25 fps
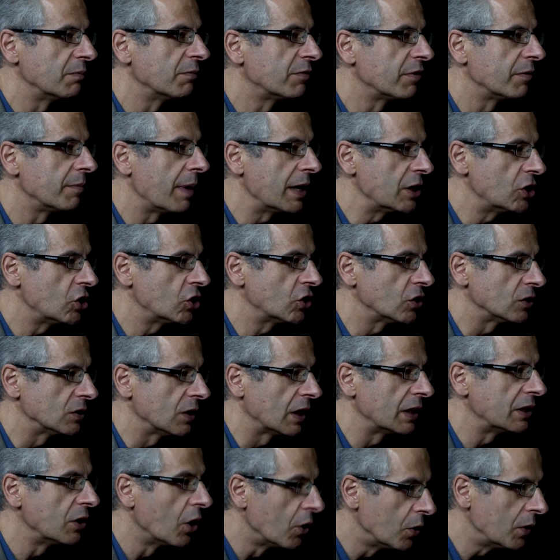information.
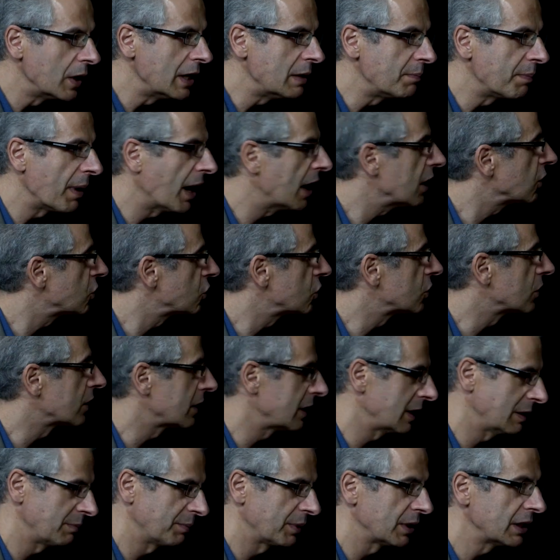I know he
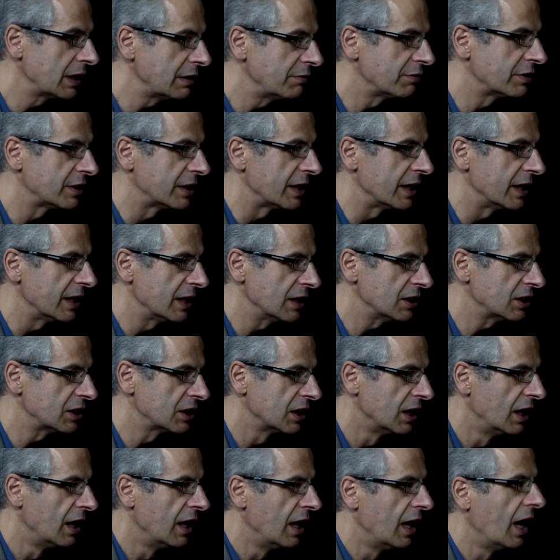passionately believes
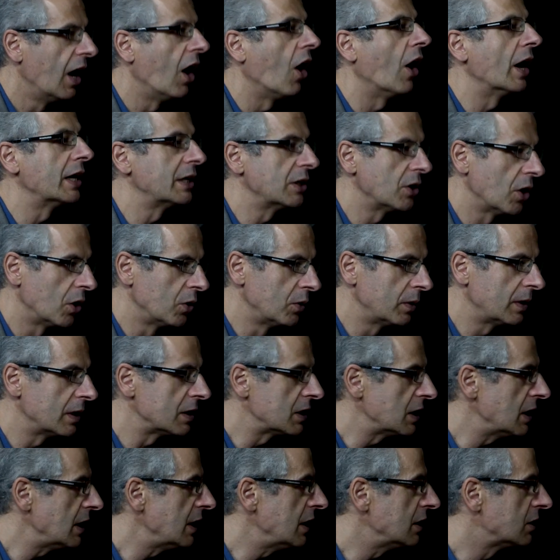this. I know
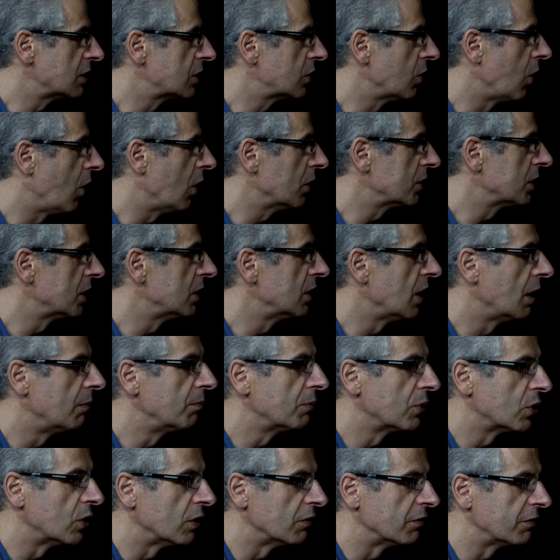that he's got a
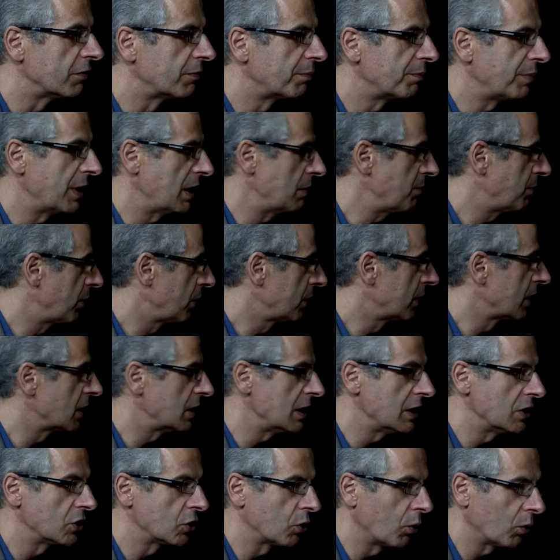number of people
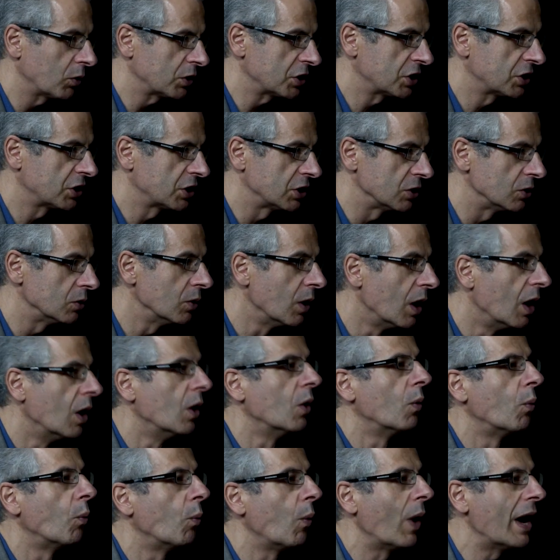that he talks to.
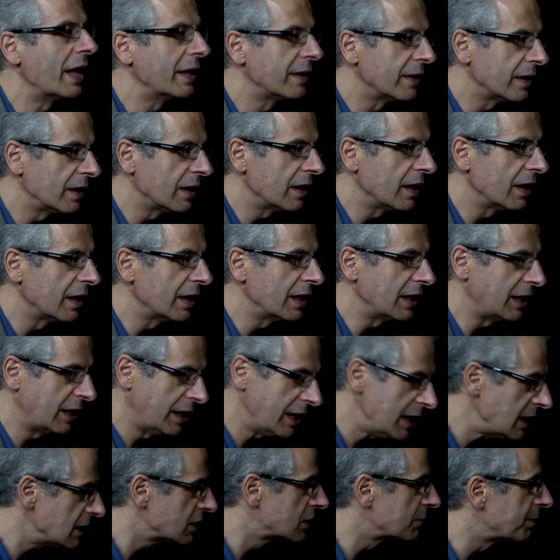Whether
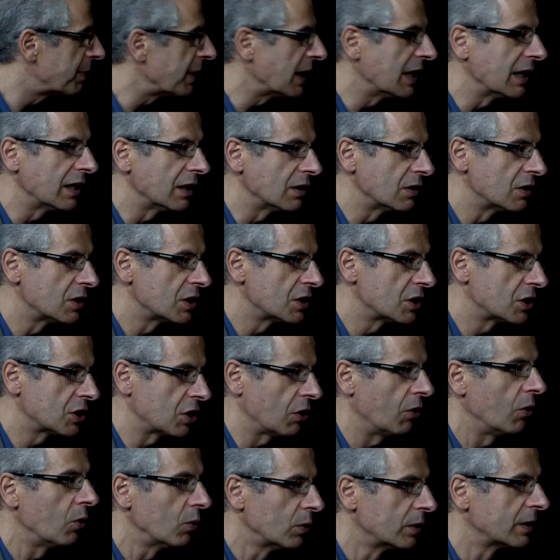he is being
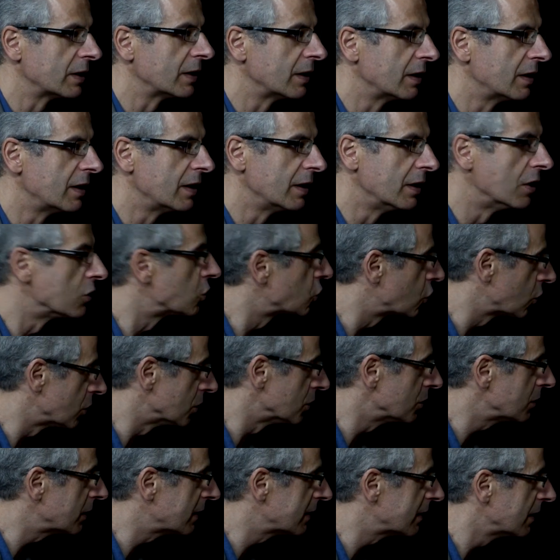told the
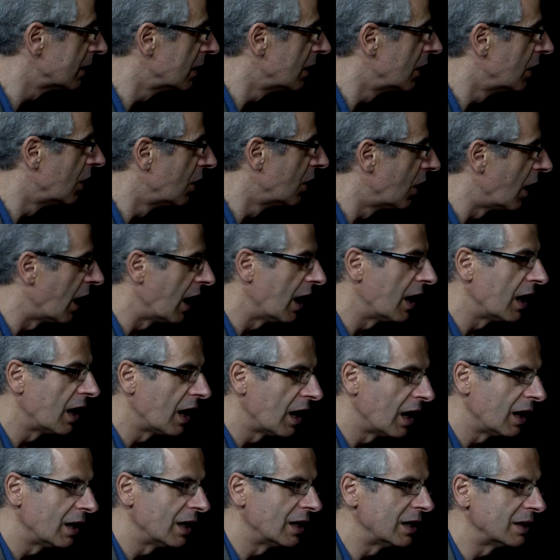truth,
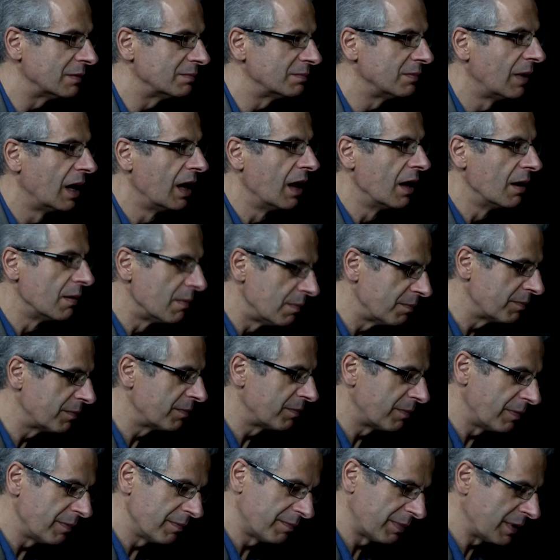
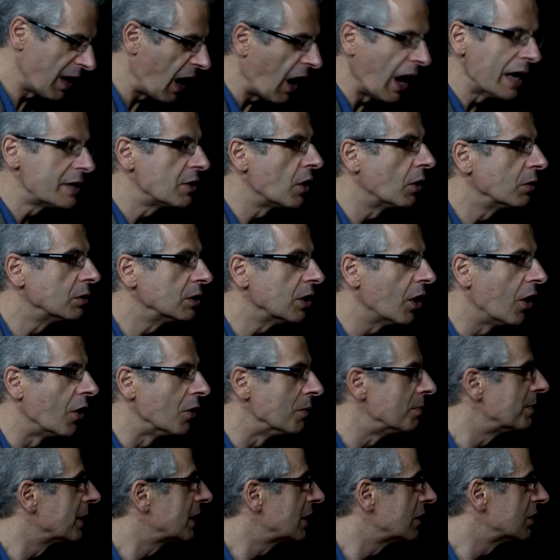I don't
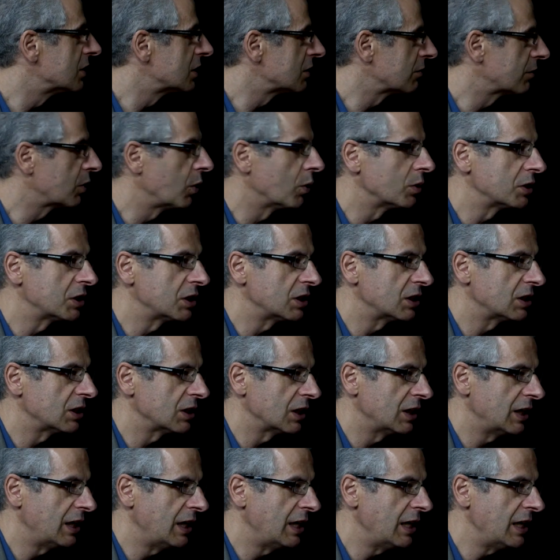know, because of
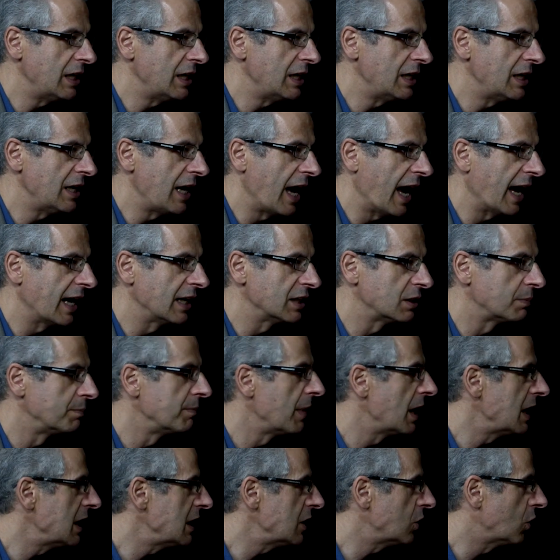course he has
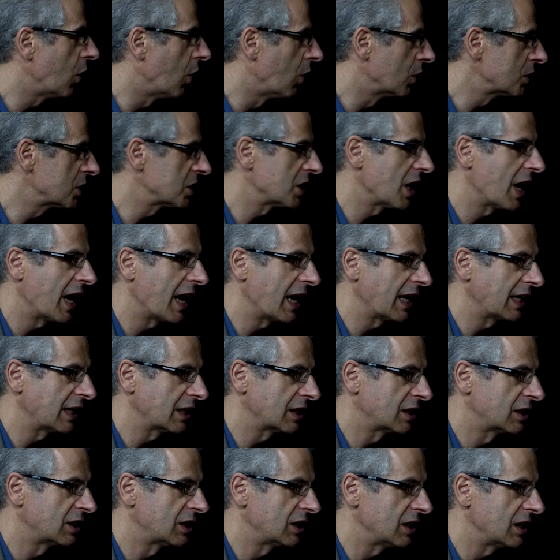many
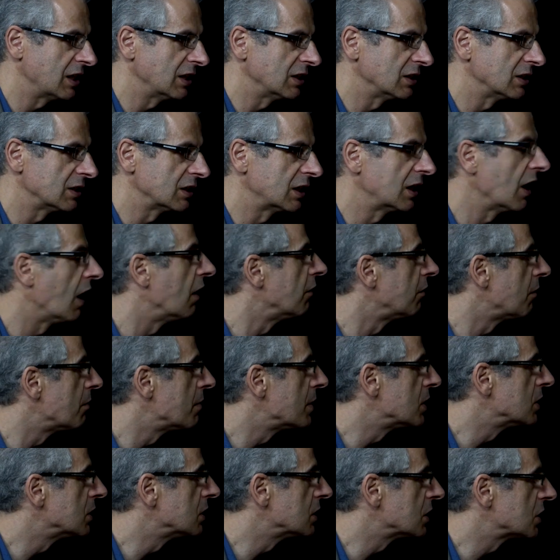contacts in
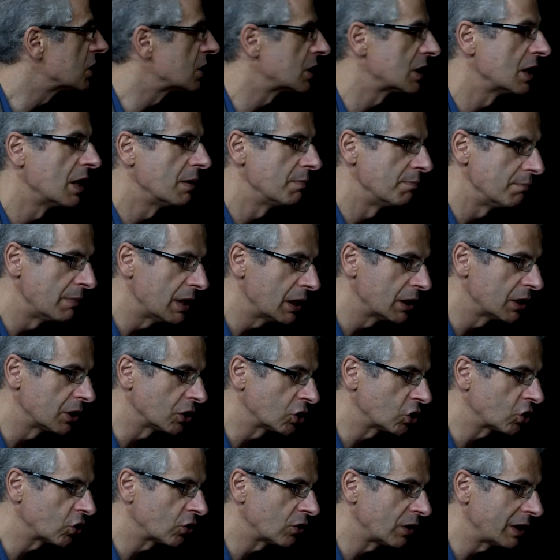government,
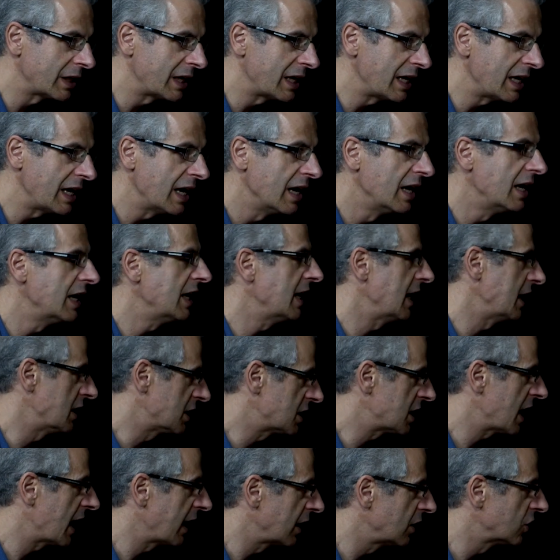military,
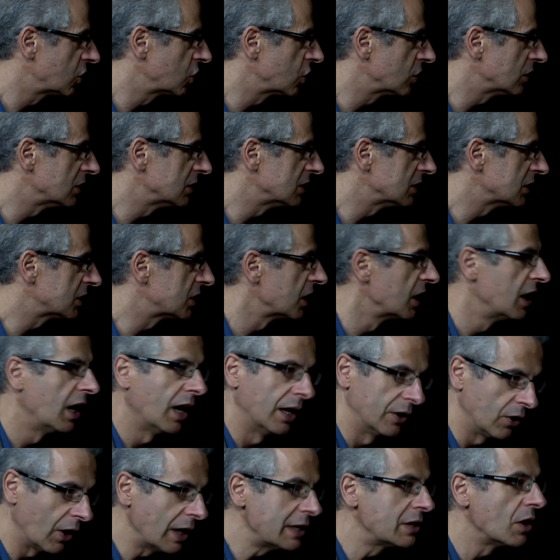intelligence,
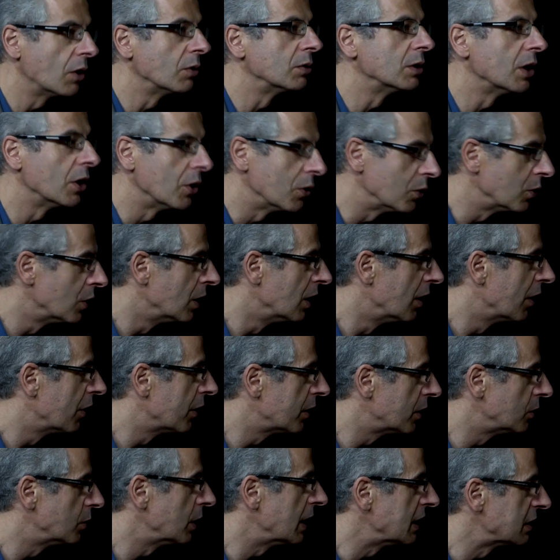and I don't know
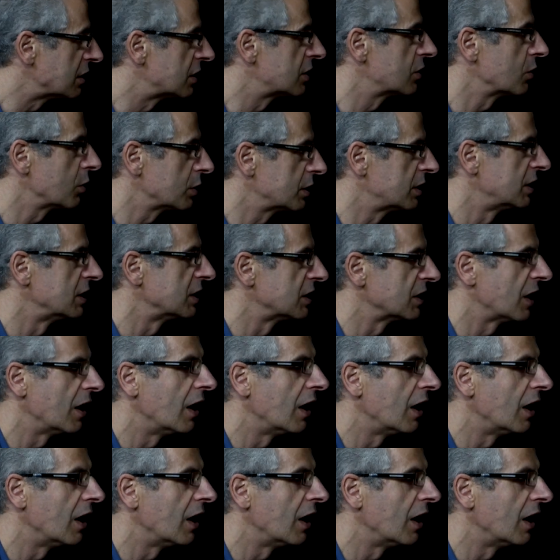who his sources